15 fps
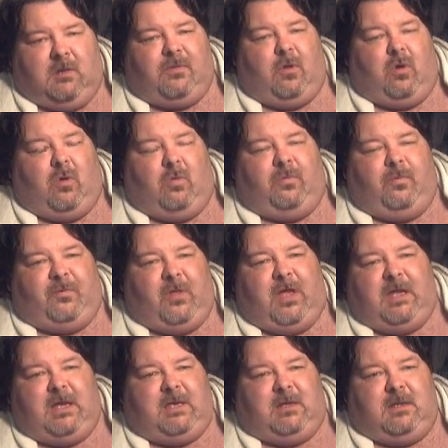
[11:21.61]
of the whole
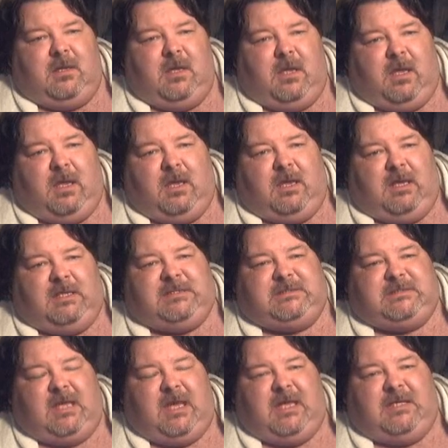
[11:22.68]
thing, is
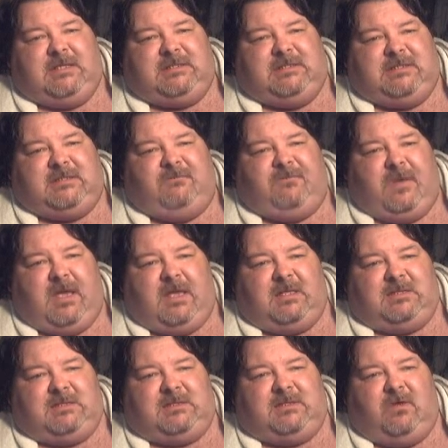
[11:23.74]
science has
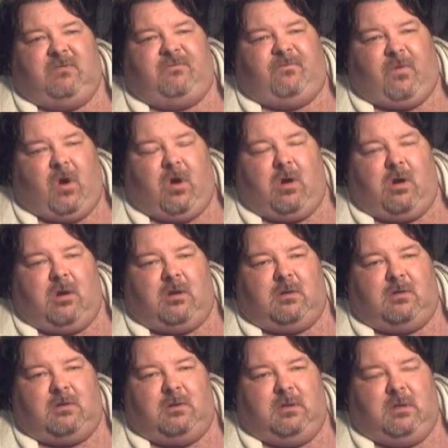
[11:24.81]
advanced so
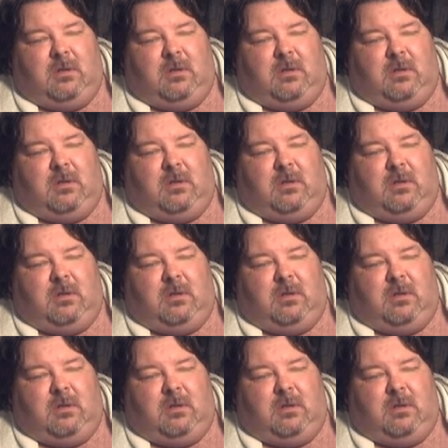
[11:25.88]
far,